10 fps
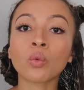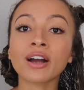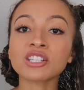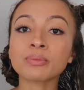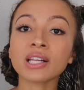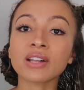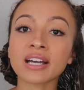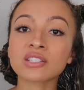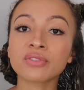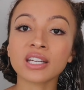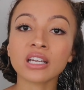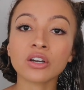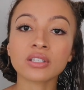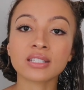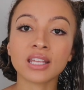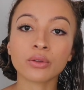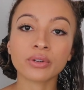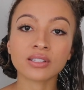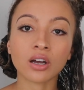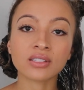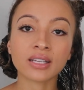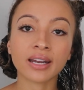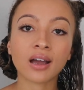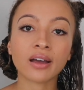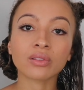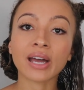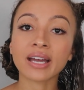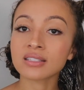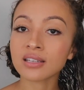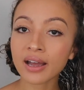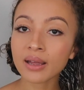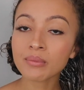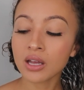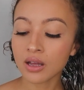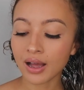Watch my last video to see the results that I got last time.